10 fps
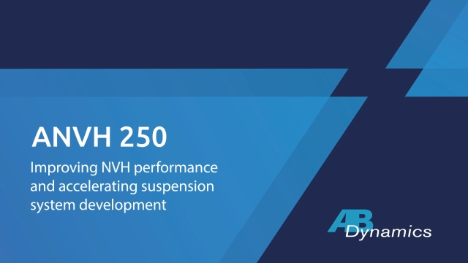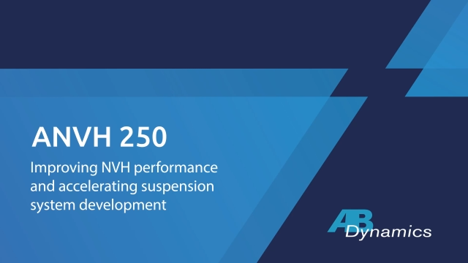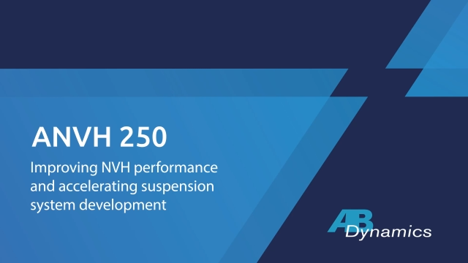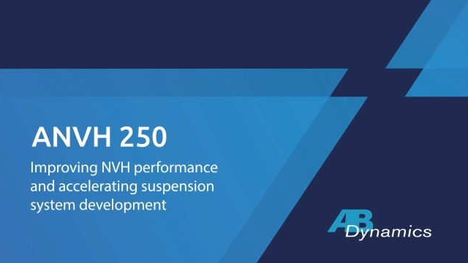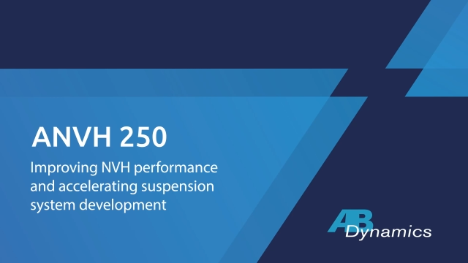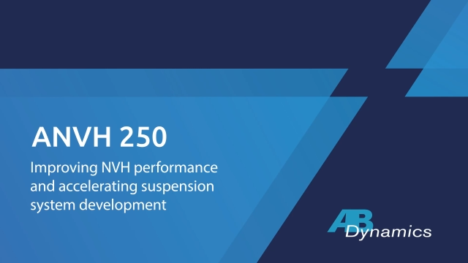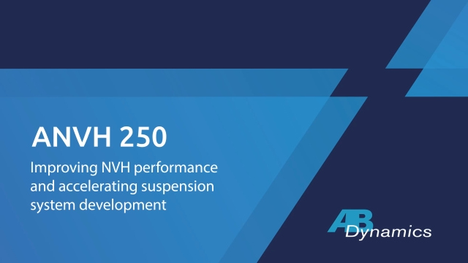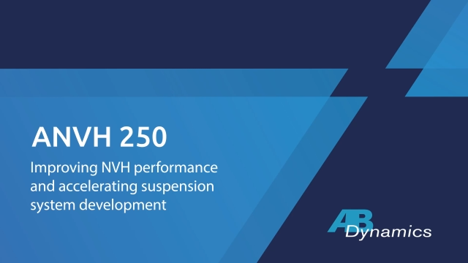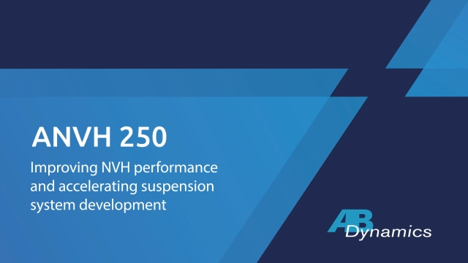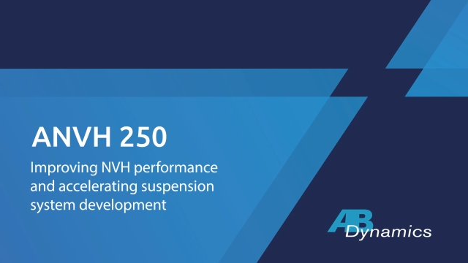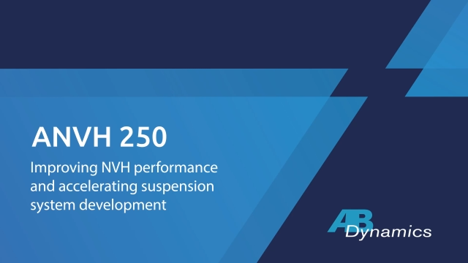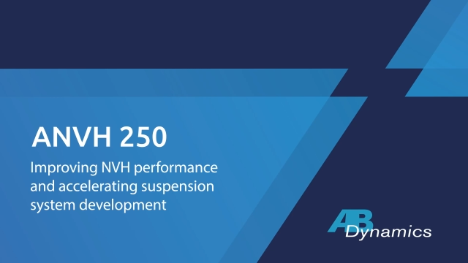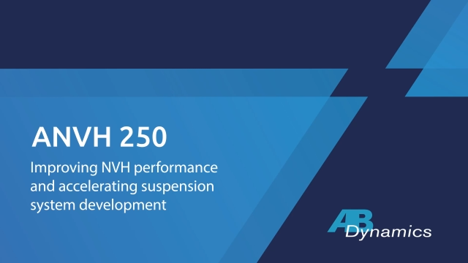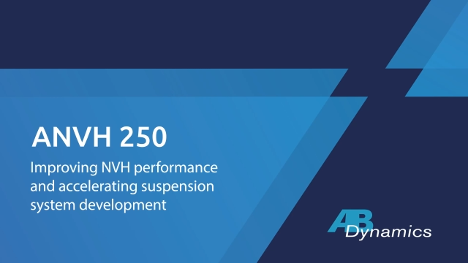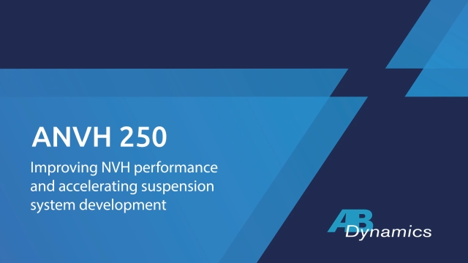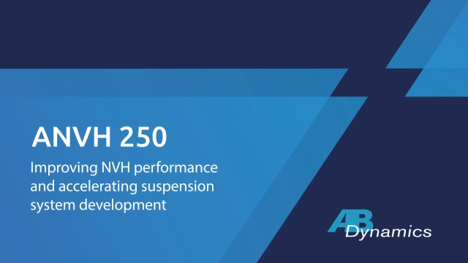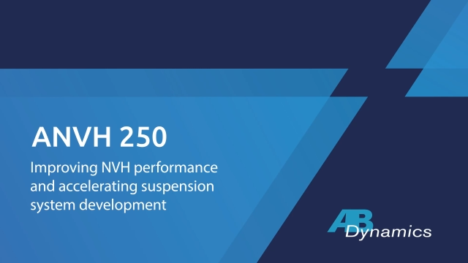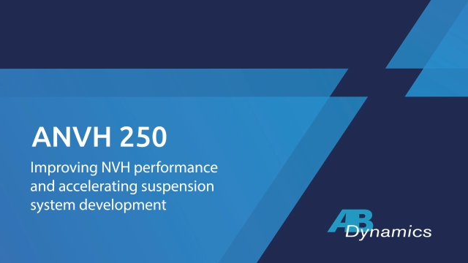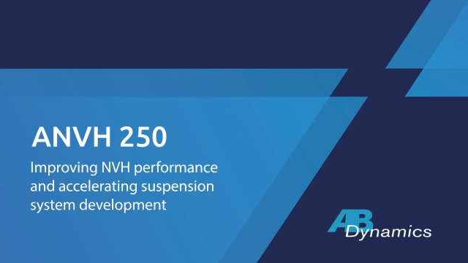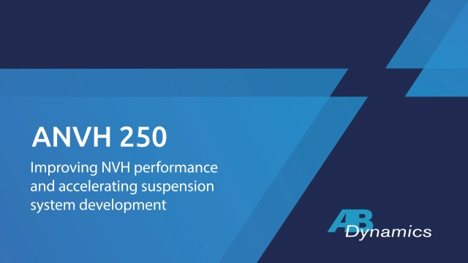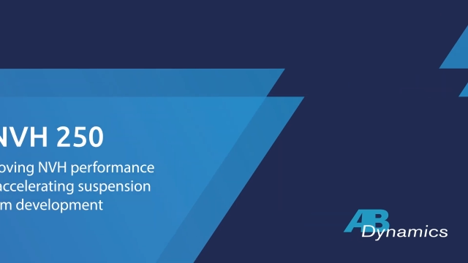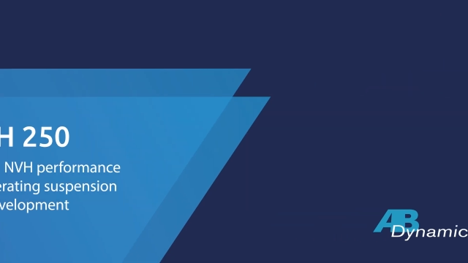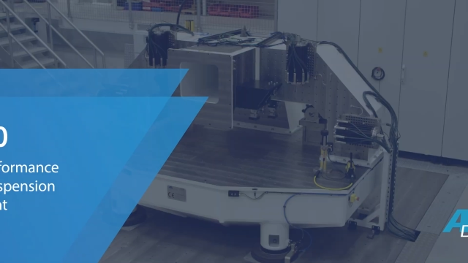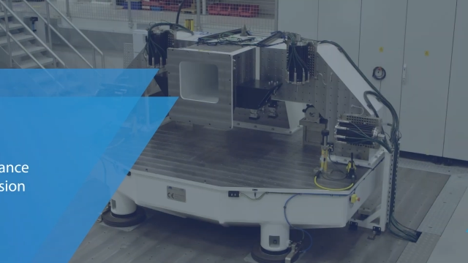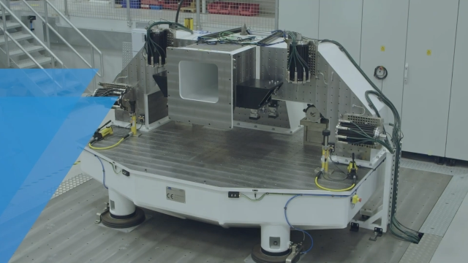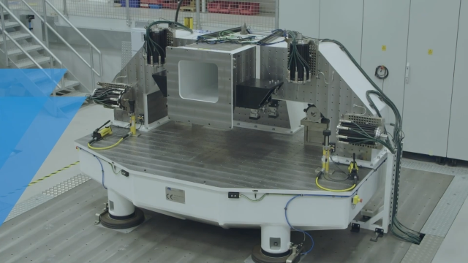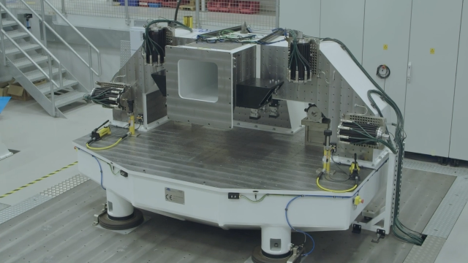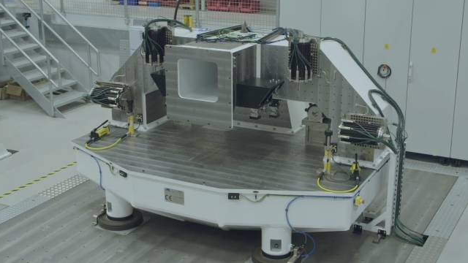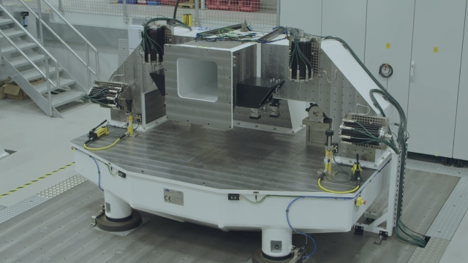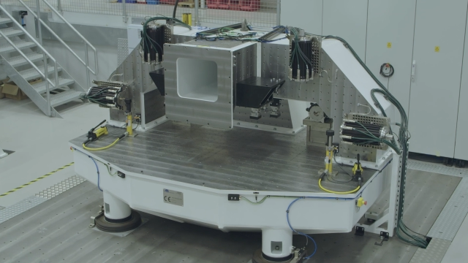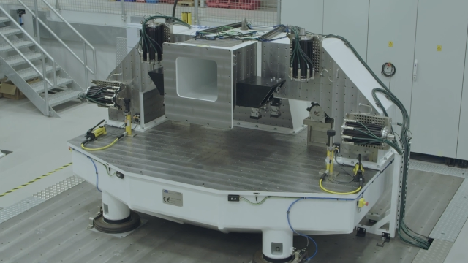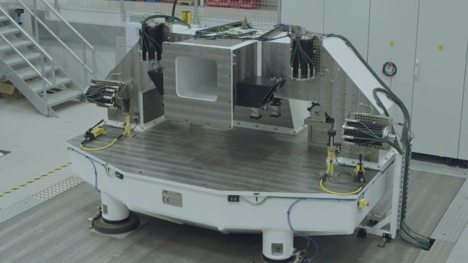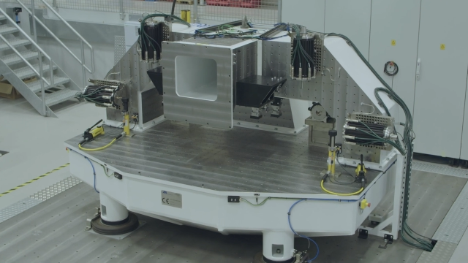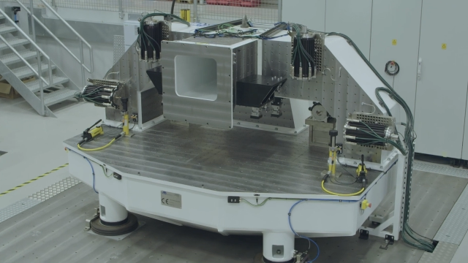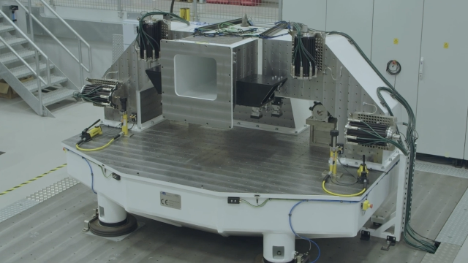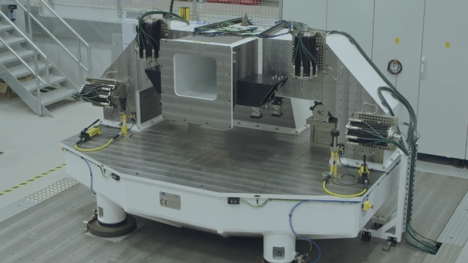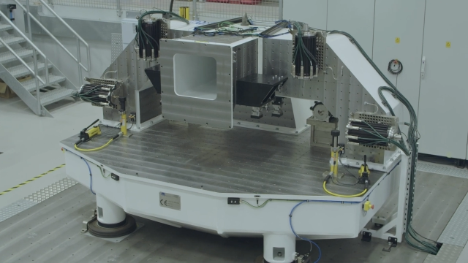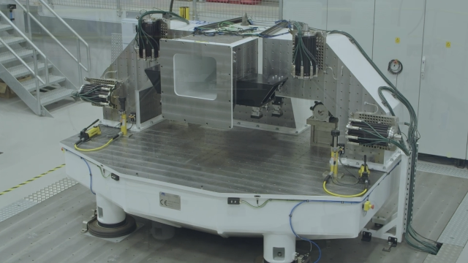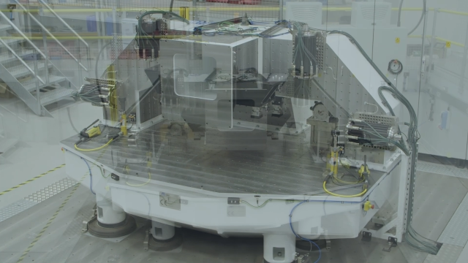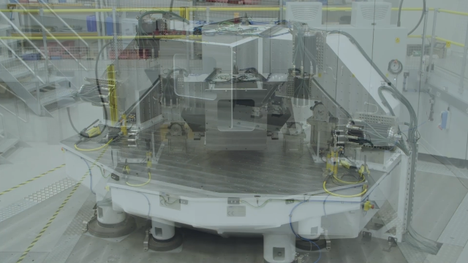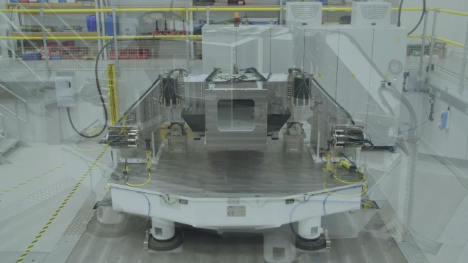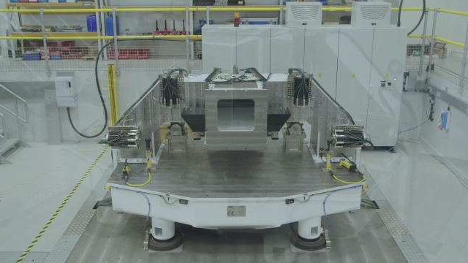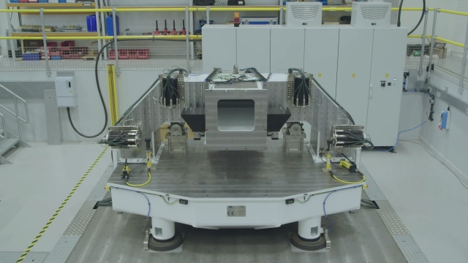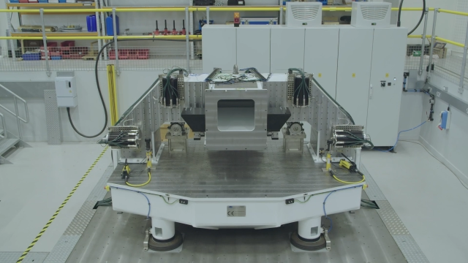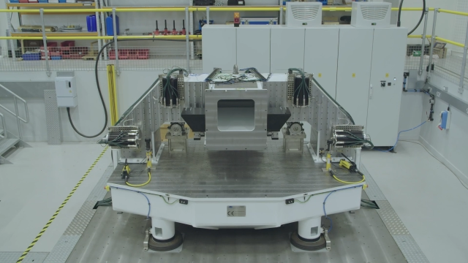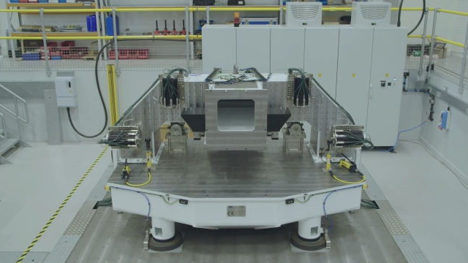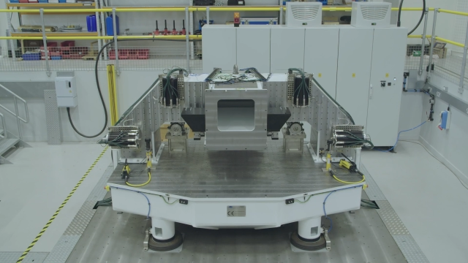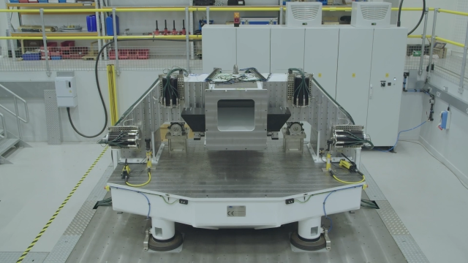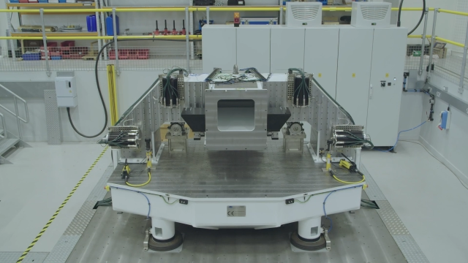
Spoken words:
(no speaker visible)